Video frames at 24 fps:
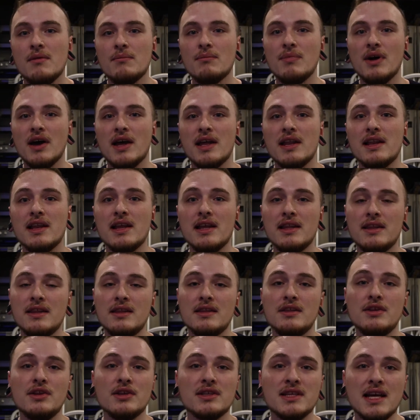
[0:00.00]
But
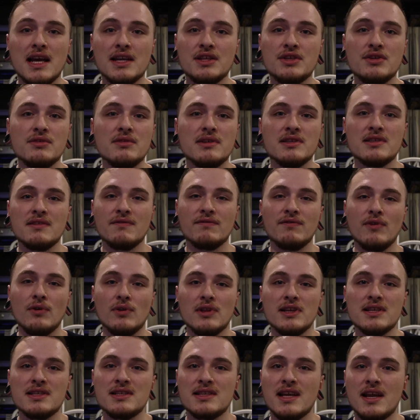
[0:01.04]
your tattoo isn't
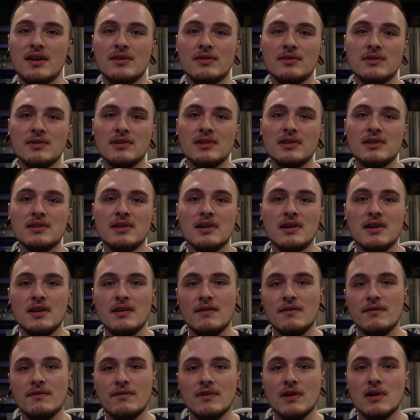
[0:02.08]
fully settled
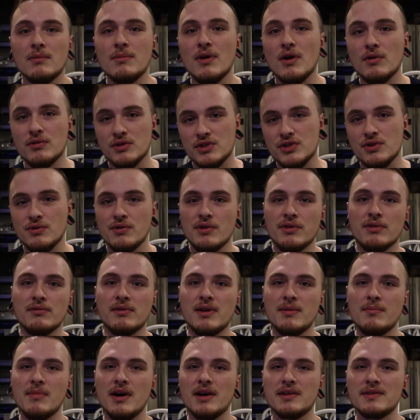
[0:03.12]
for about 2 to
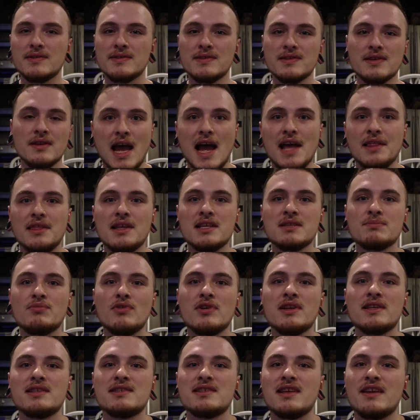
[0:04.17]
3 months. At this
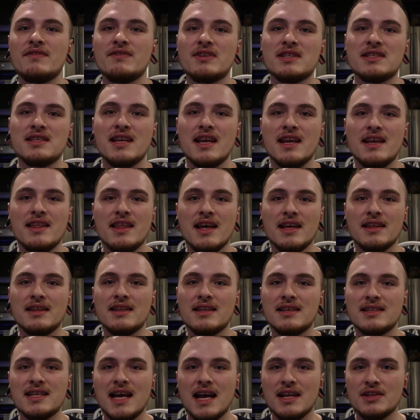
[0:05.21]
point, it's safe to say that
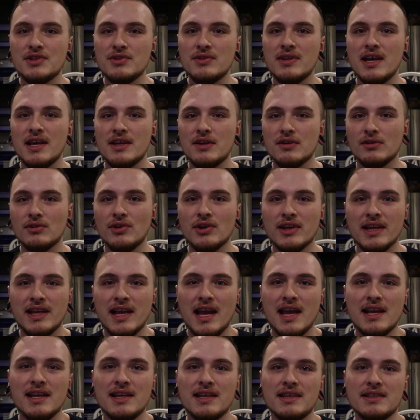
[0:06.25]
the tattoo that you're looking
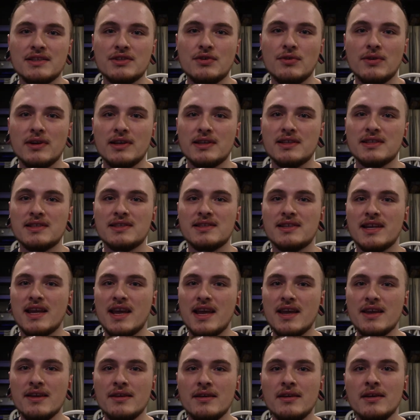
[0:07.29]
at is going to
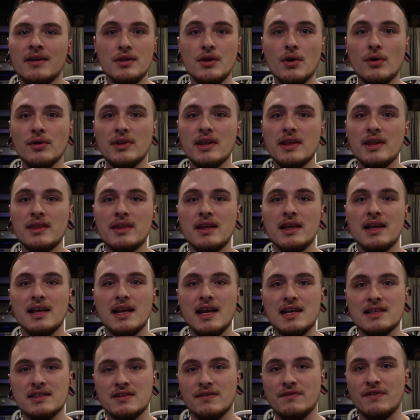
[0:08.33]
stay. The only thing it
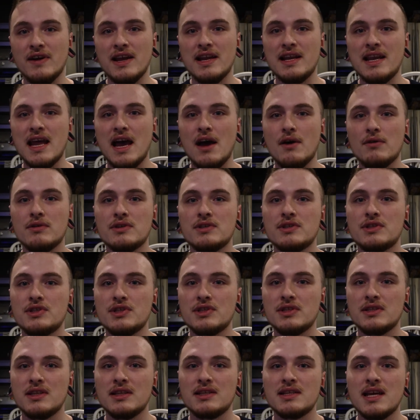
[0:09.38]
has to fight now is
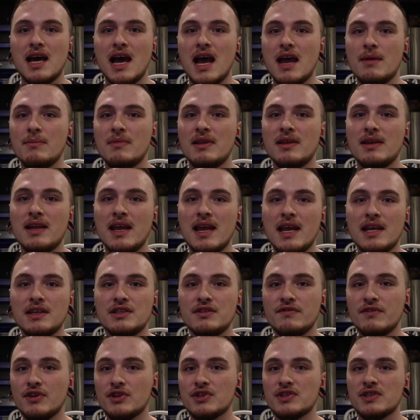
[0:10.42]
just the time and age
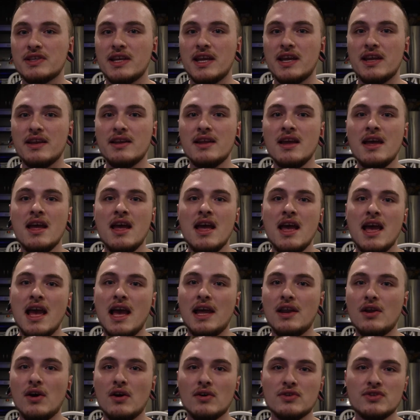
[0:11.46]
of your skin,
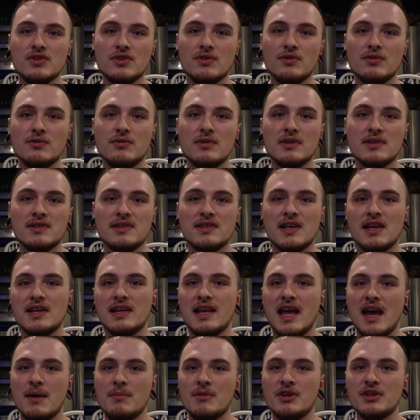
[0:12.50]
and also sun
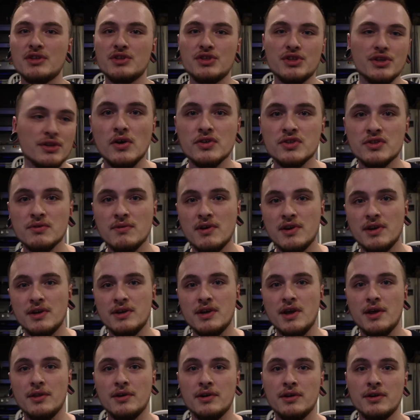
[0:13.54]
damage. Also, on
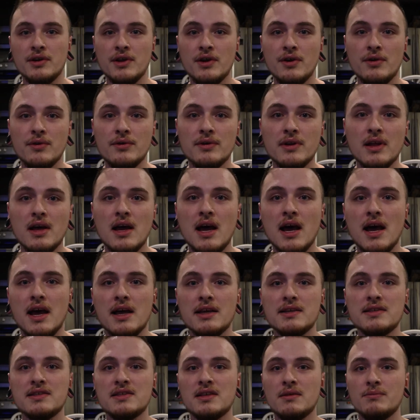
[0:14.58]
another note,
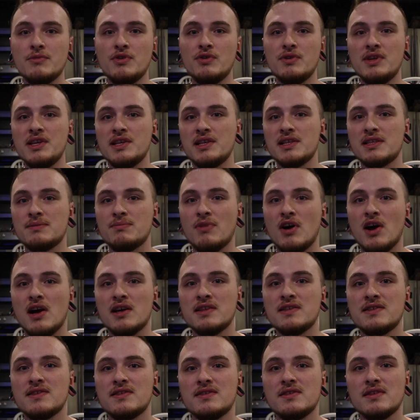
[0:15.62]
some unique
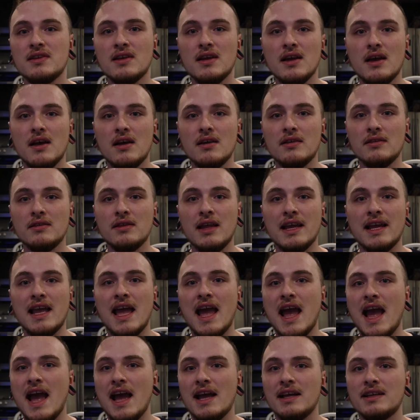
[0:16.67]
spots like
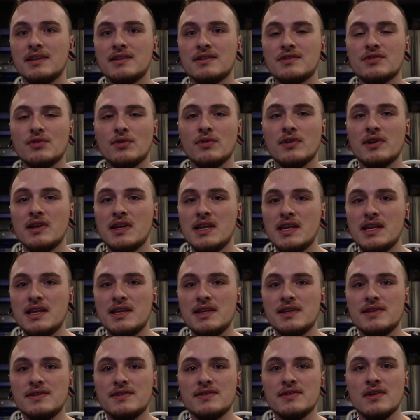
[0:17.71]
hands or
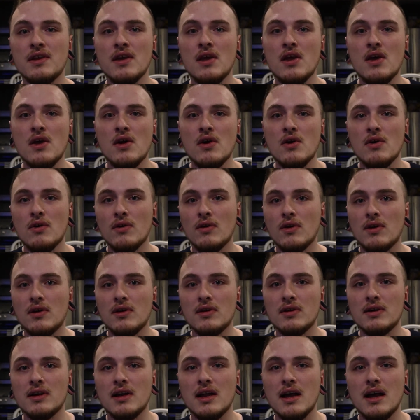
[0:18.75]
knees
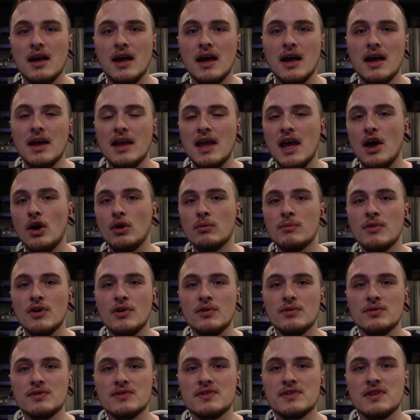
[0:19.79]
or
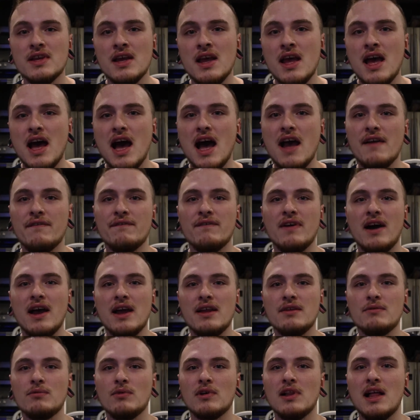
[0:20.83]
elbows, I
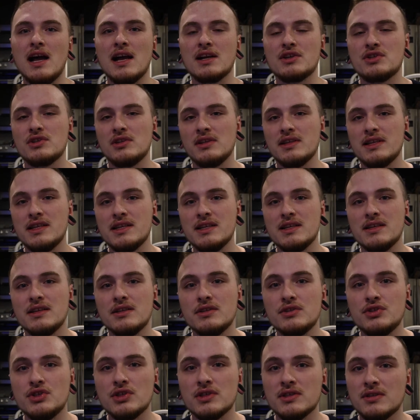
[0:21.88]
find will actually
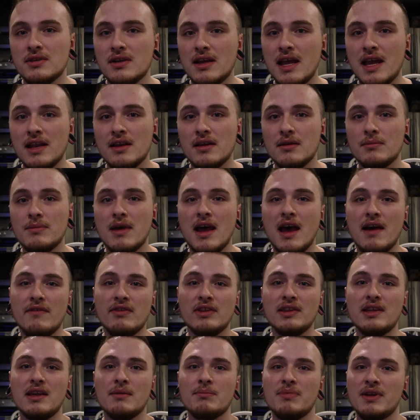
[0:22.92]
just end up
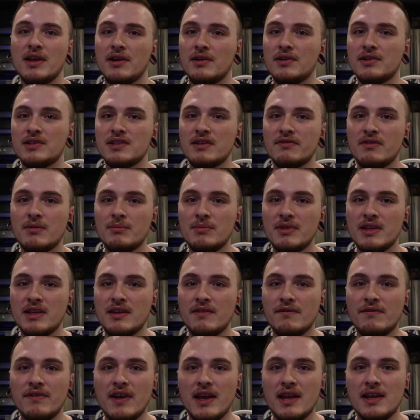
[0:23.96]
having the appearance of it being
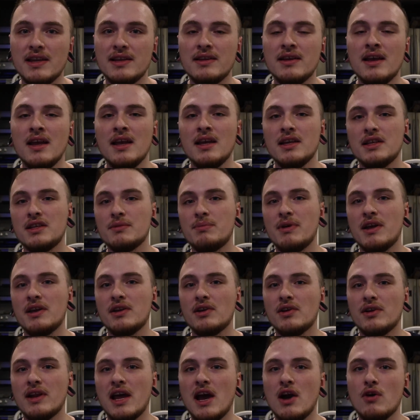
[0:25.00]
faded.
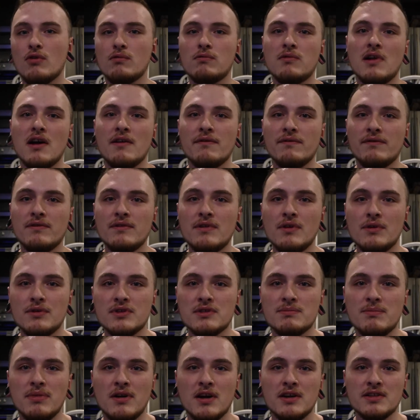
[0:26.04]
Depending on how rough
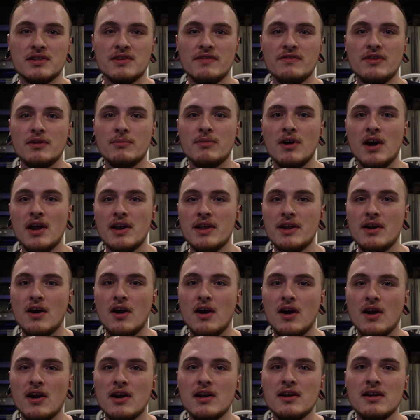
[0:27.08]
those parts of your body
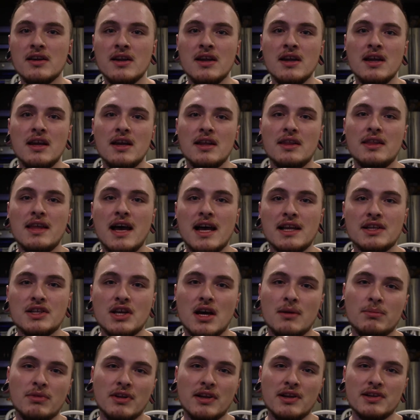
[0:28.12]
are, that
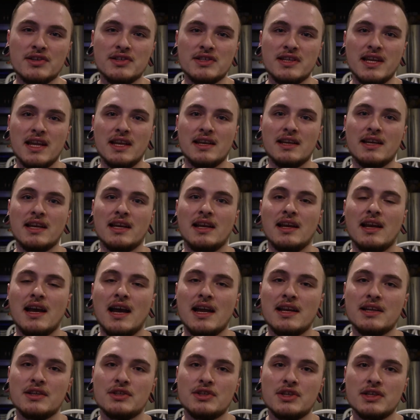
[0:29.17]
top layer of skin can
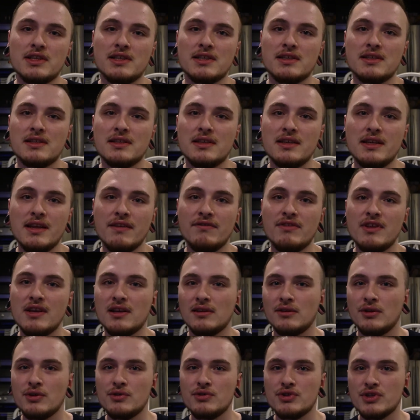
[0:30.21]
kind of just give the
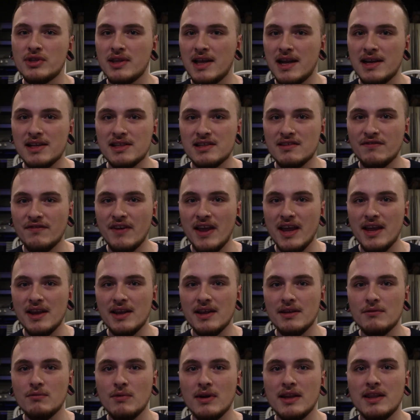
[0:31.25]
illusion that it's
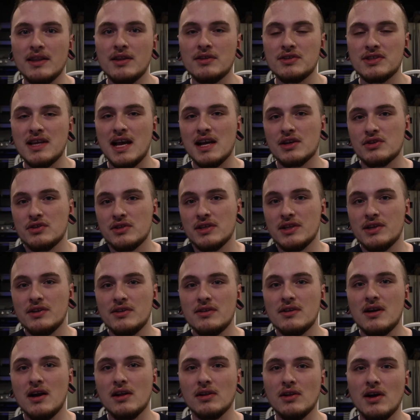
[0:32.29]
faded when there's actually
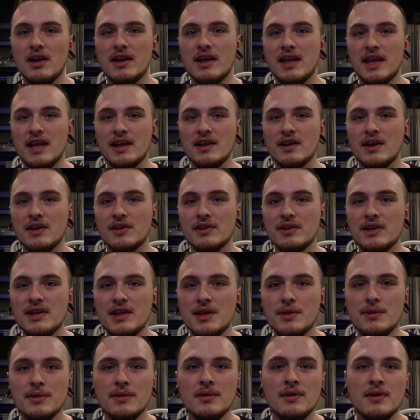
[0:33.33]
a lot of ink
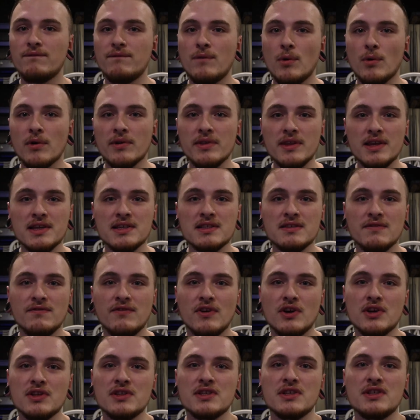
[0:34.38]
underneath. For this
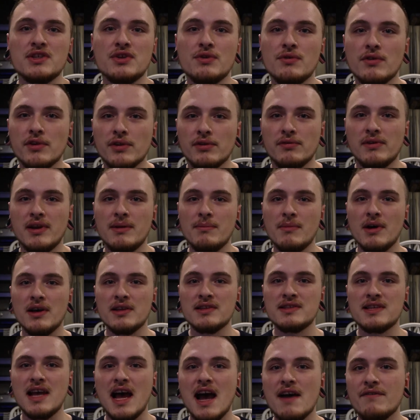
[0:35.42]
first 2 or 3
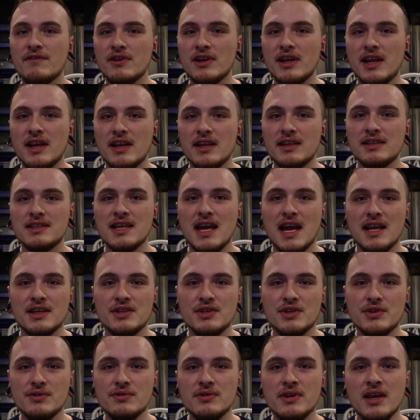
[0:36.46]
months after getting
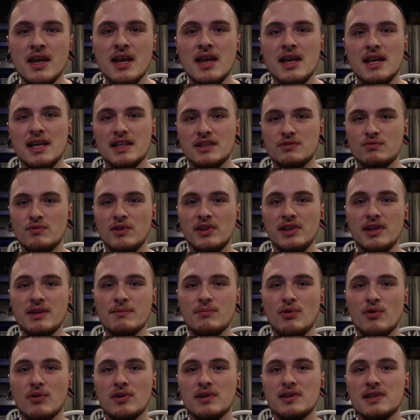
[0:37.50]
tattooed, it's really
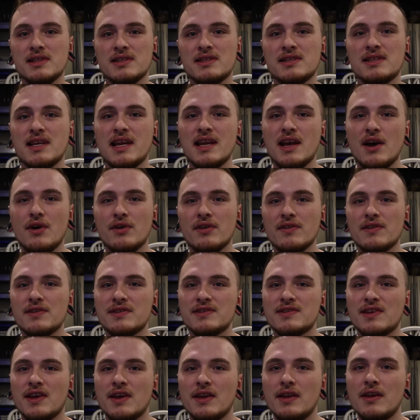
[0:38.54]
important to stay out of the
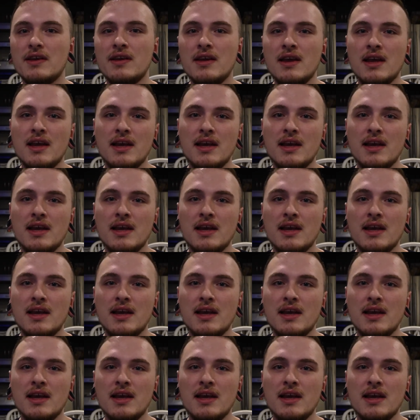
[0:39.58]
sun.